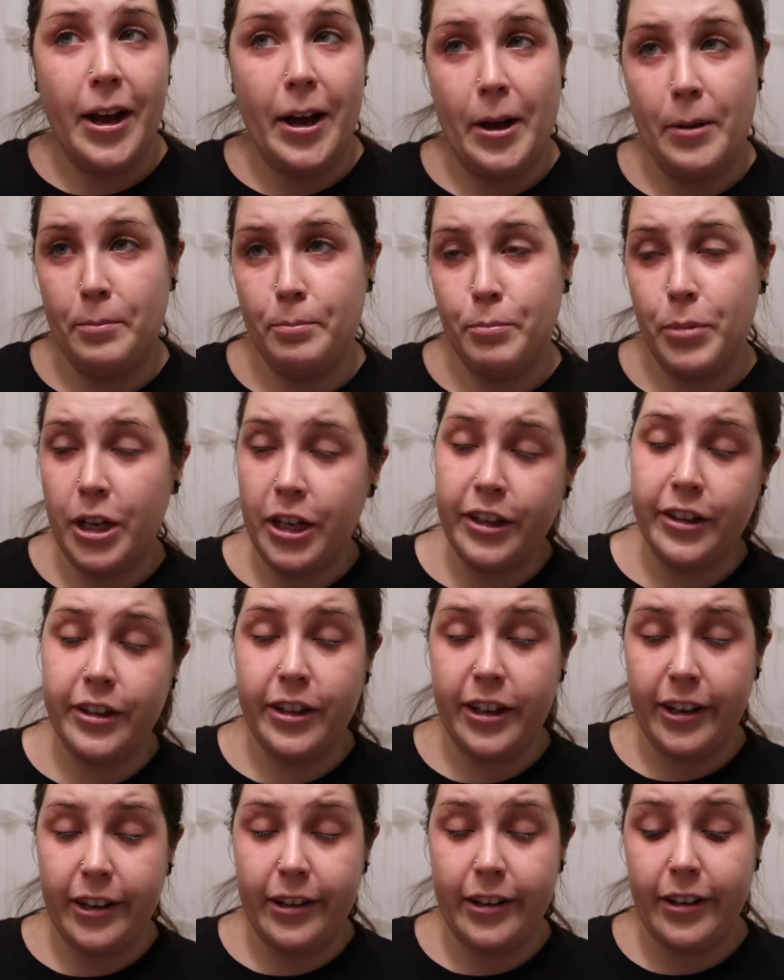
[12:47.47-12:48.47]
I'm being
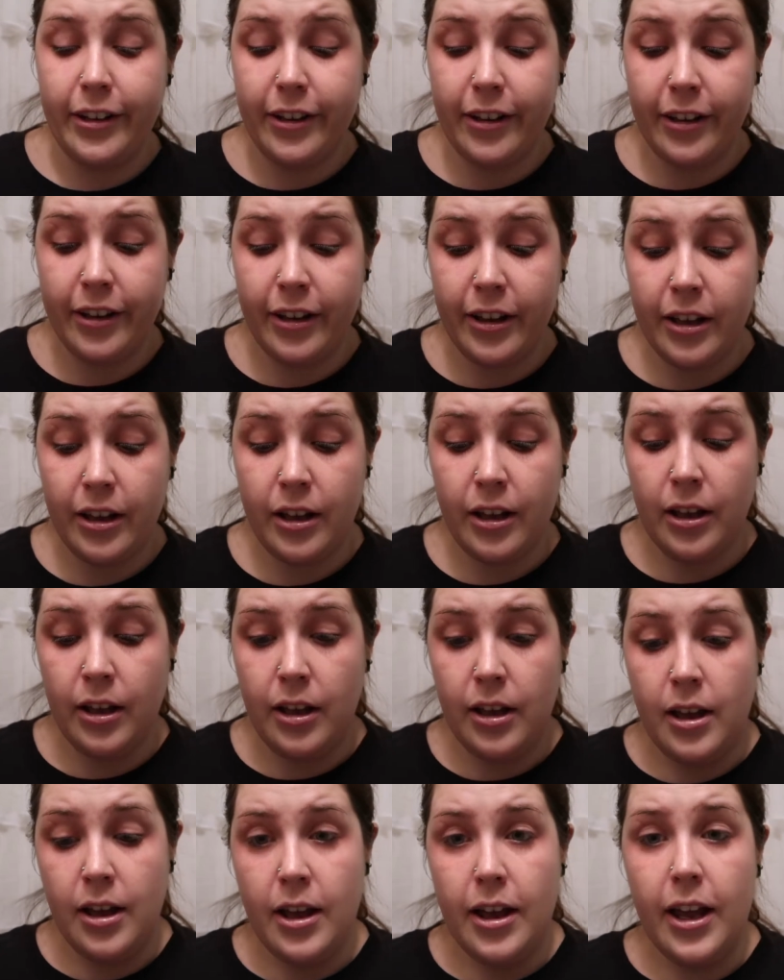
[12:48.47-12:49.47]
like,
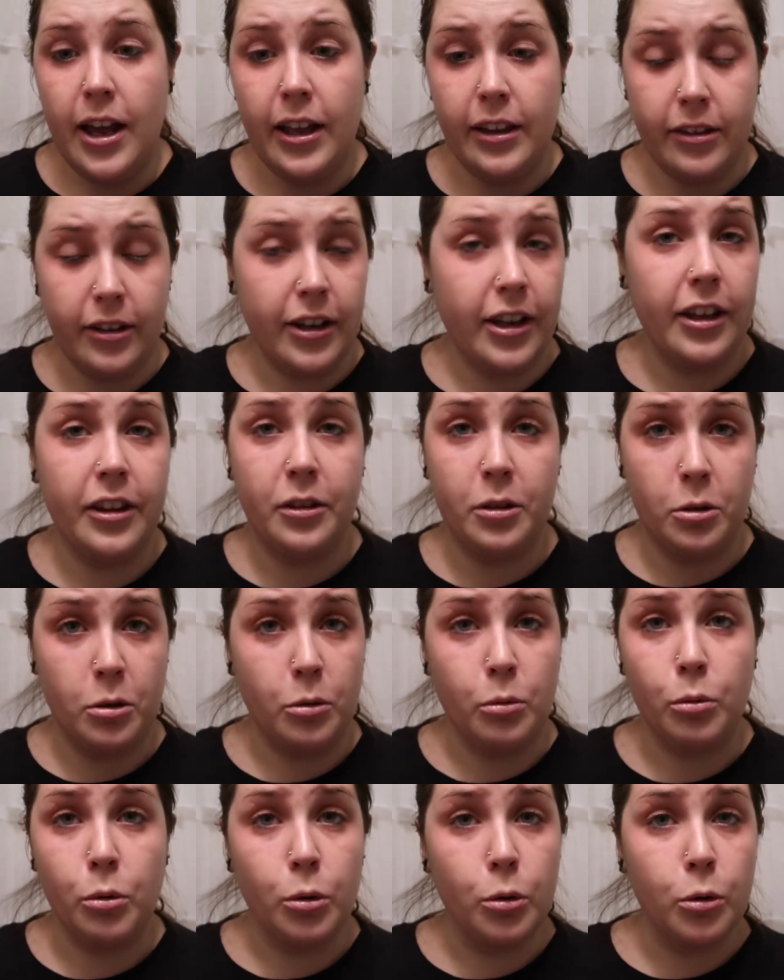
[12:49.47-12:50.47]
it's against
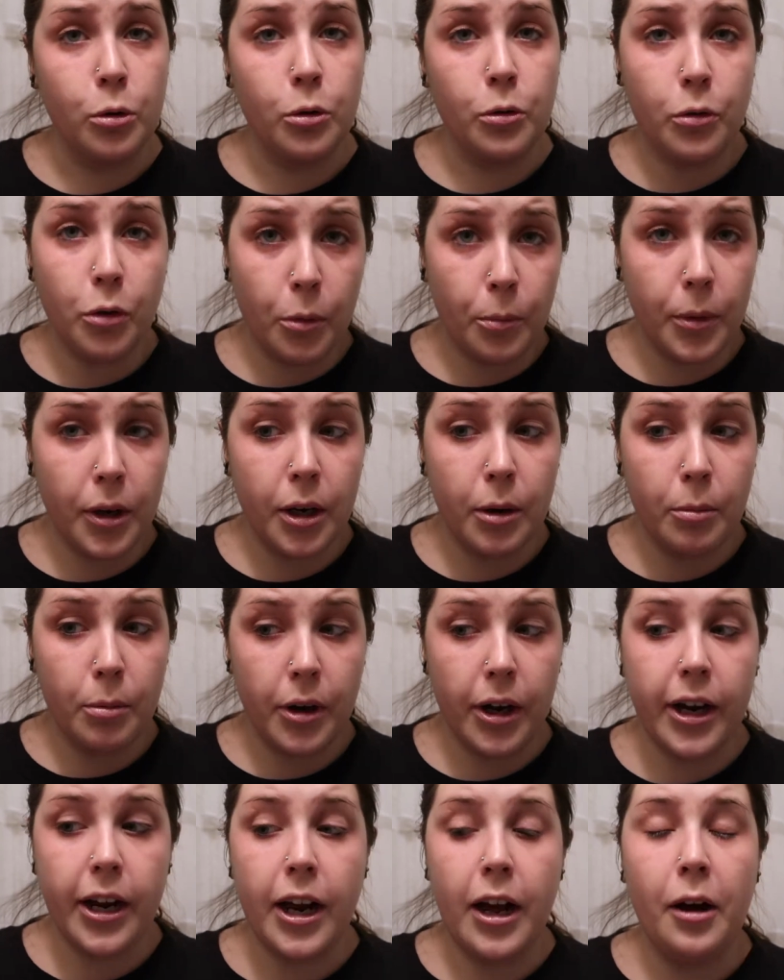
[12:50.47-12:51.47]
the rules for me to
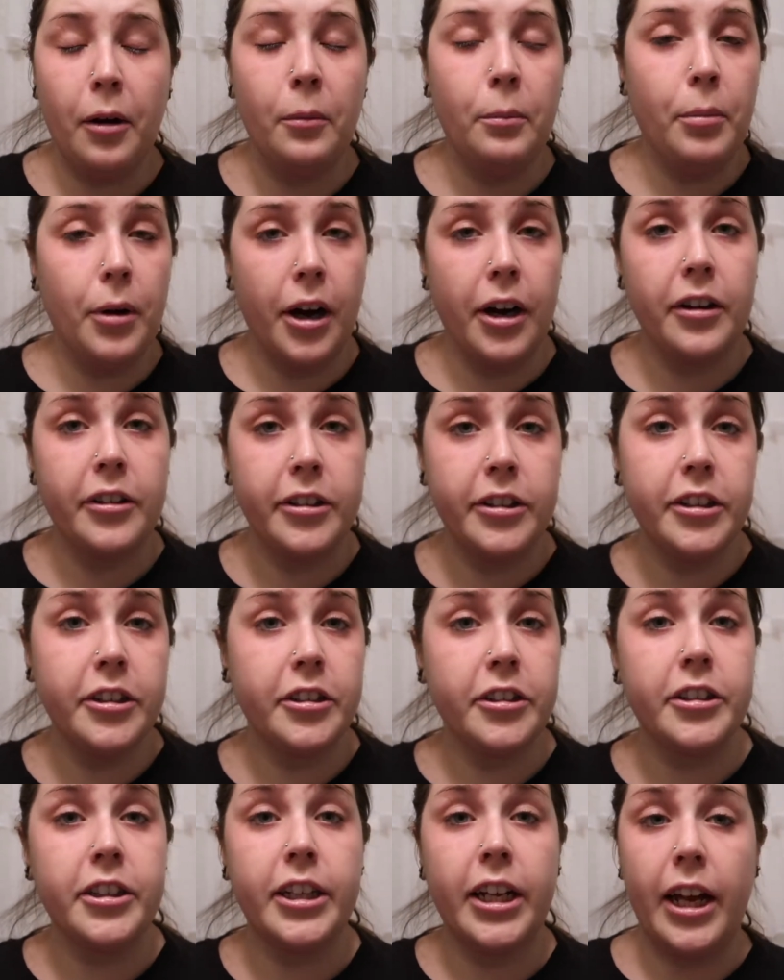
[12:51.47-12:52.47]
break out, but I
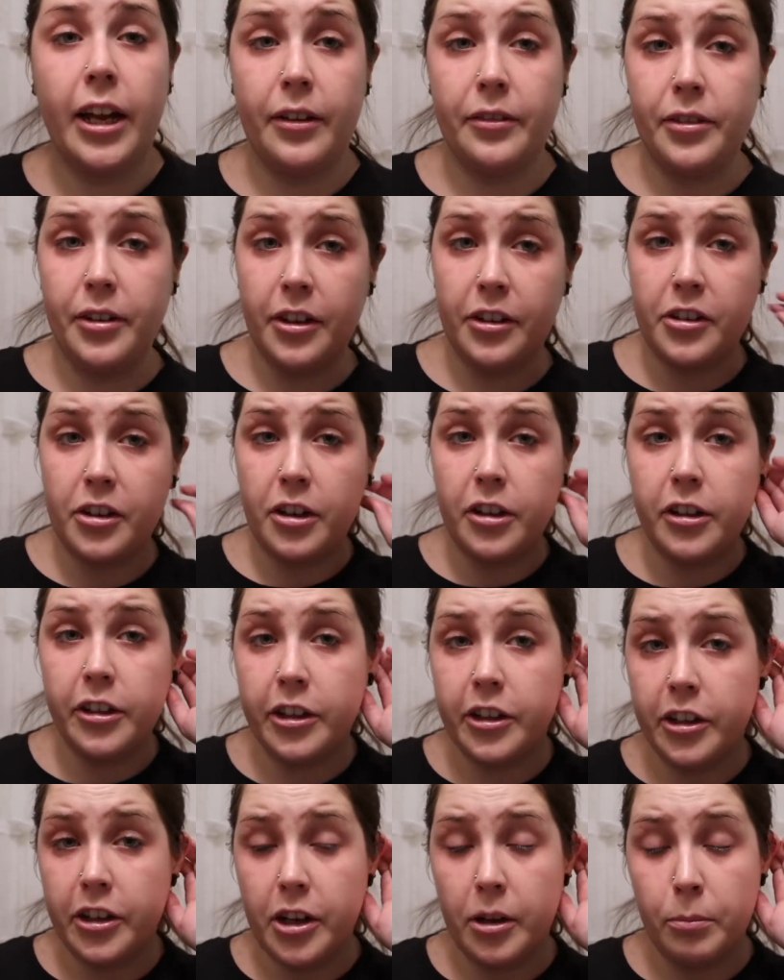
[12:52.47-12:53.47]
literally have such a
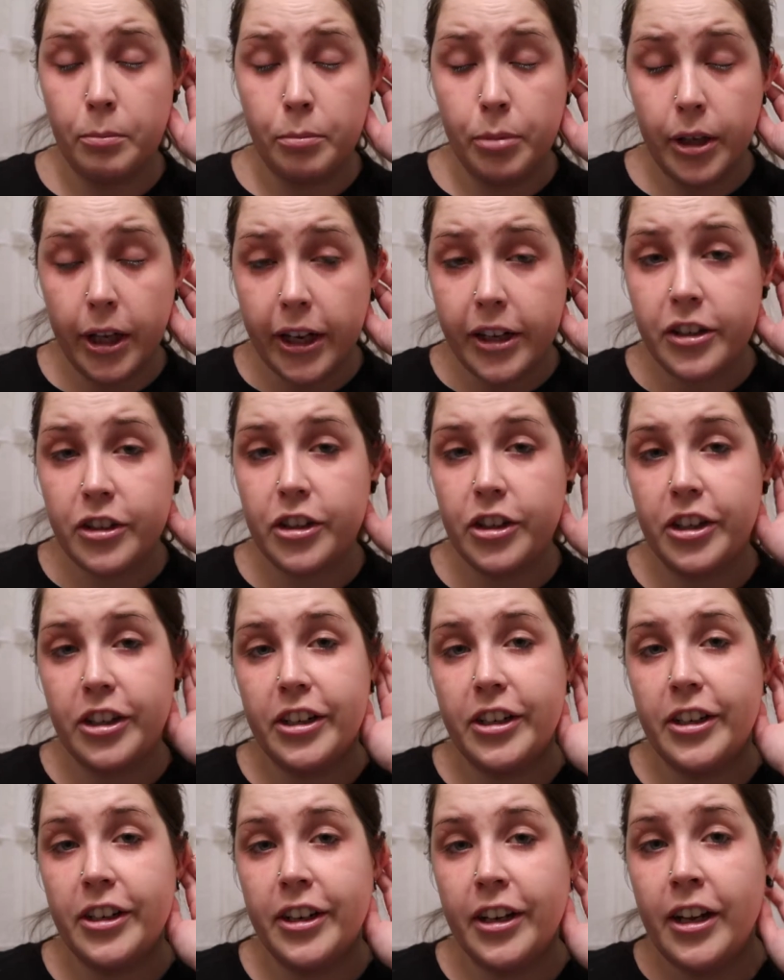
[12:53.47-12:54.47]
clear
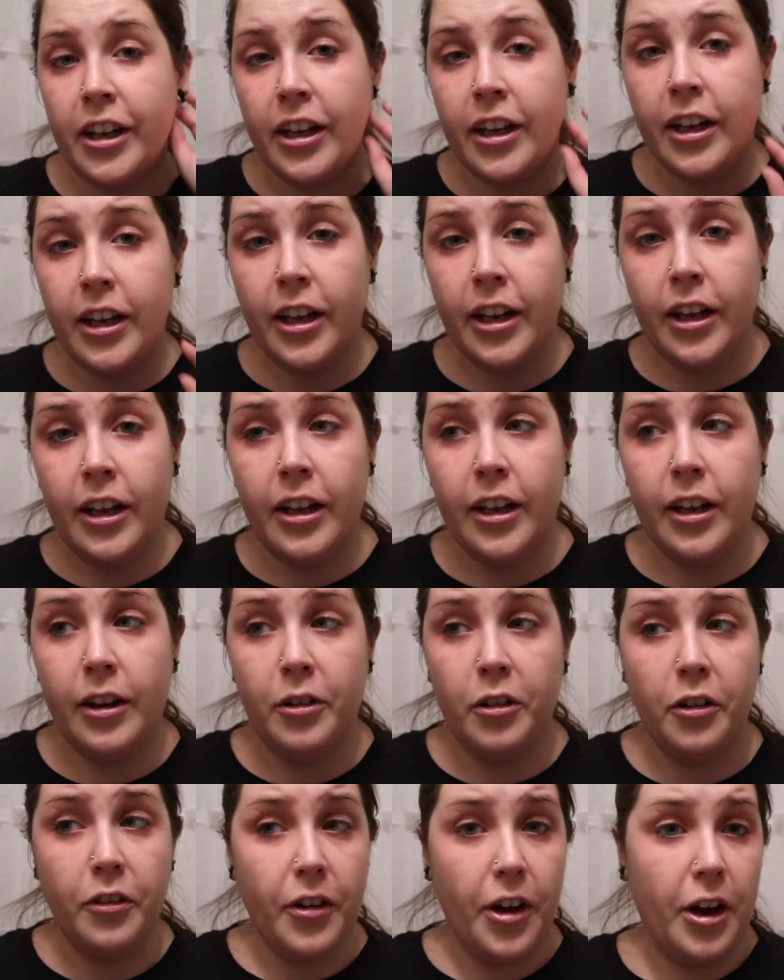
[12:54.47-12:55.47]
complexion
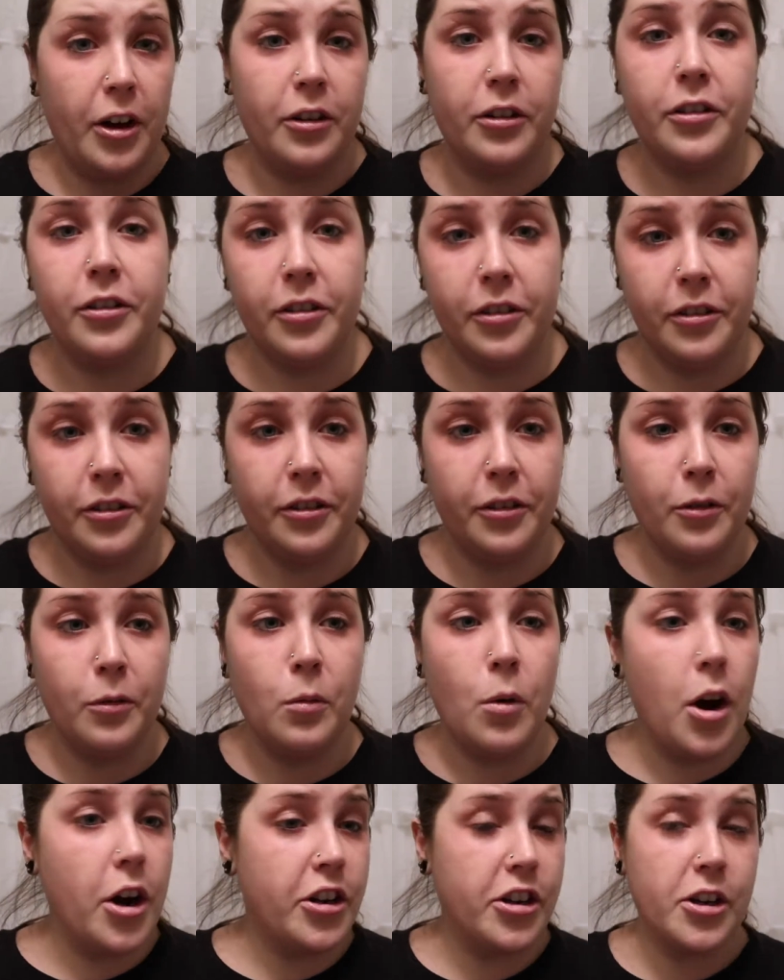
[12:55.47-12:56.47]
without
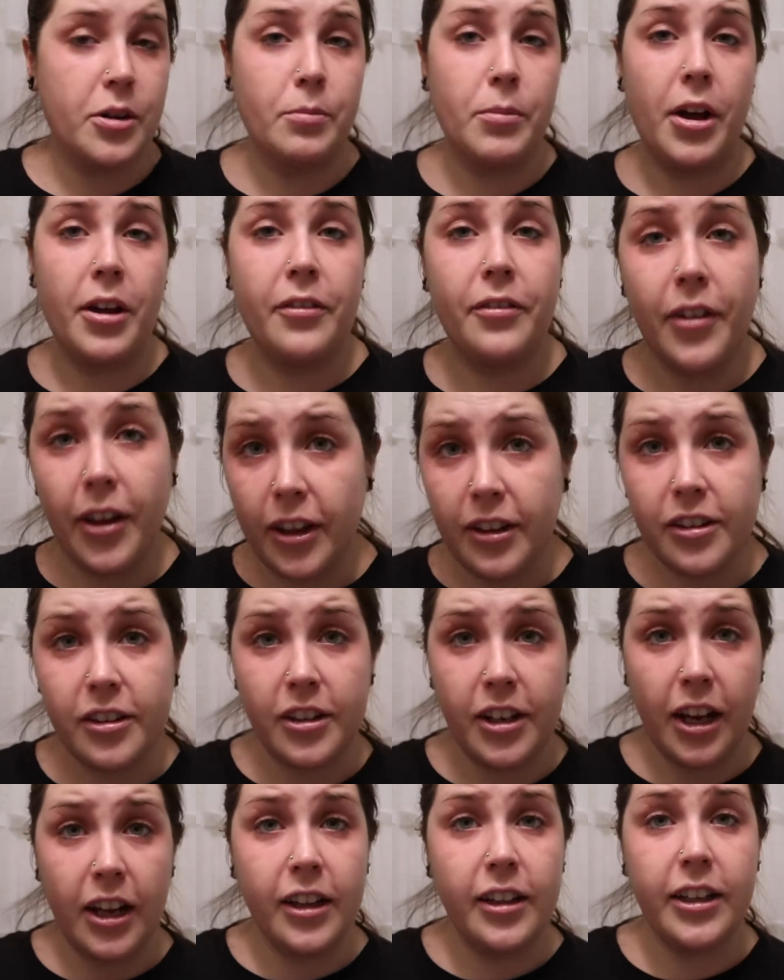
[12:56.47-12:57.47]
washing my face
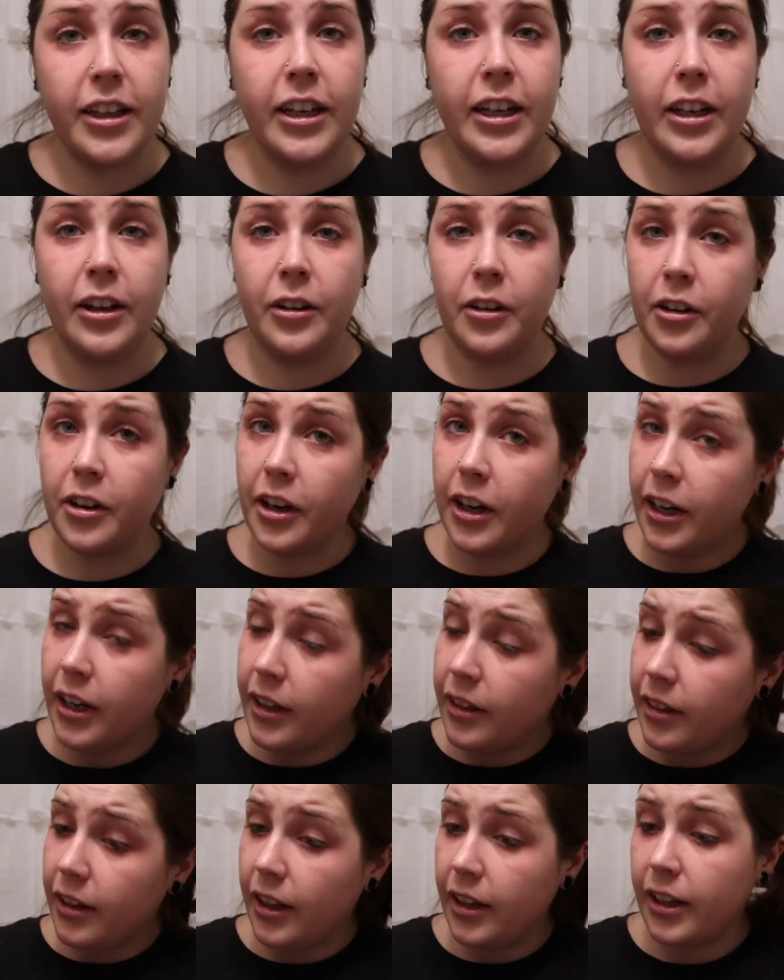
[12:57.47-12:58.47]
daily or
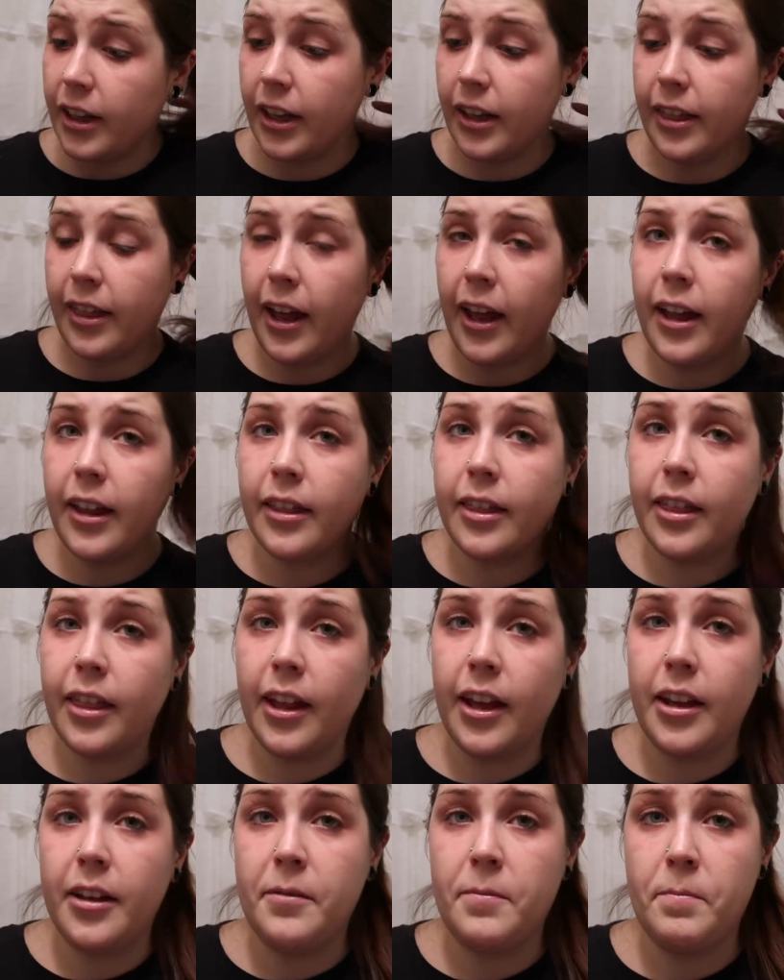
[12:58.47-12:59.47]
anything like that,
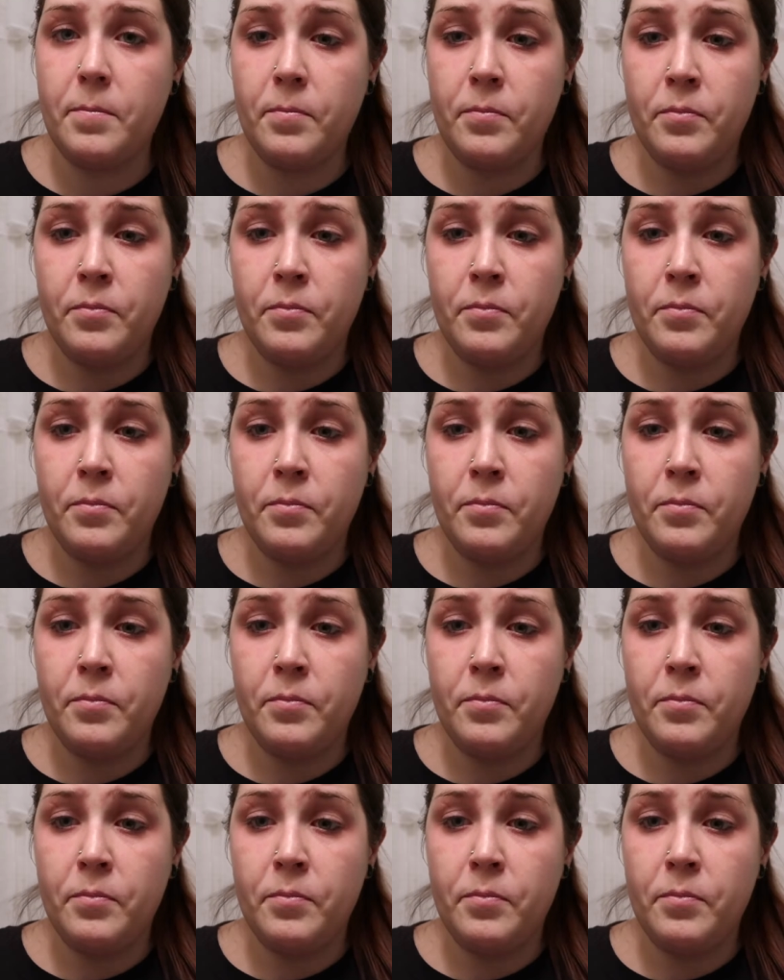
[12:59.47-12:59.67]
that